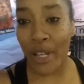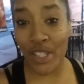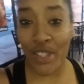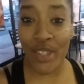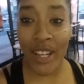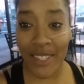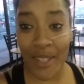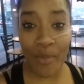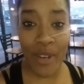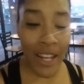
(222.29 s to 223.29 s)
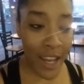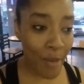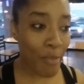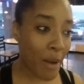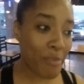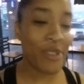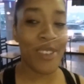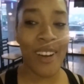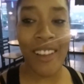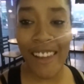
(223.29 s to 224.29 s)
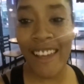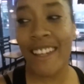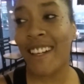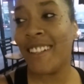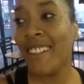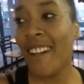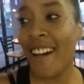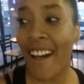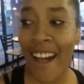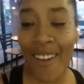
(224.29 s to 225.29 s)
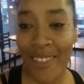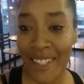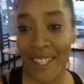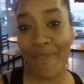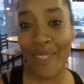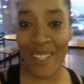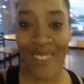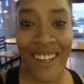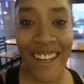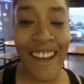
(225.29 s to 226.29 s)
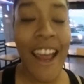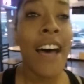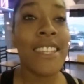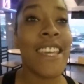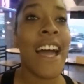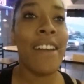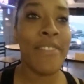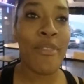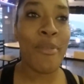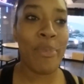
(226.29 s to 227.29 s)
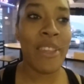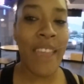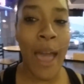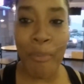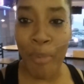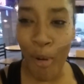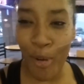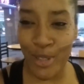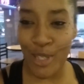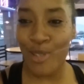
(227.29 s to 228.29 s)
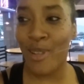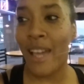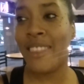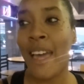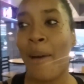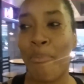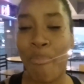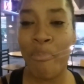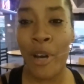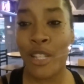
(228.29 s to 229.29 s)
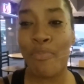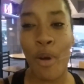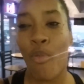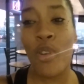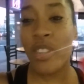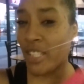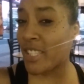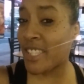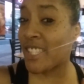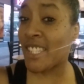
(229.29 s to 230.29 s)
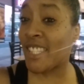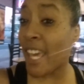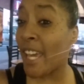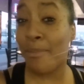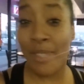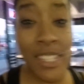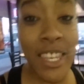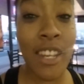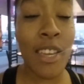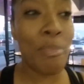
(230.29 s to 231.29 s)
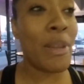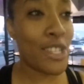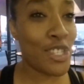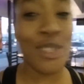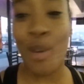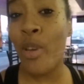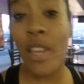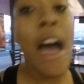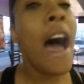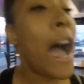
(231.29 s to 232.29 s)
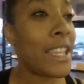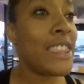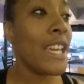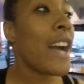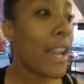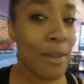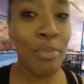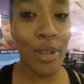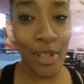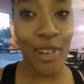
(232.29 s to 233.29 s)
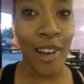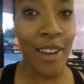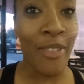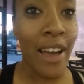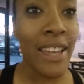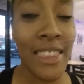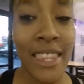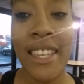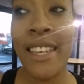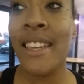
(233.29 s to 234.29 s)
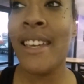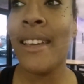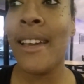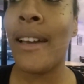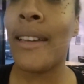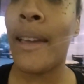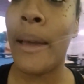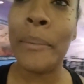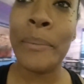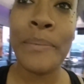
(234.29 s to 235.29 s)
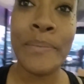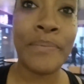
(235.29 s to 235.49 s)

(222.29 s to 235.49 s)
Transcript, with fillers: My sister got some red hair popping, y'all. Like, I want to get me some red hair. See, I've never been that bold to do like that much, but we're the same skin complexion, so we. I think I can pull it off. I think I can.